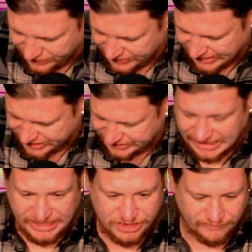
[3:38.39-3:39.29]
to the next
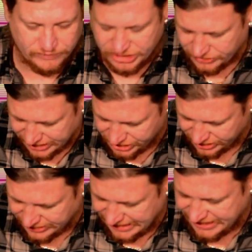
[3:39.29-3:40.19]
stage of
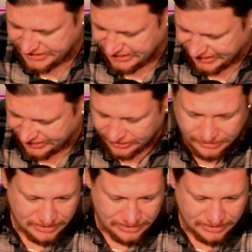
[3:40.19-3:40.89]
restriction easing.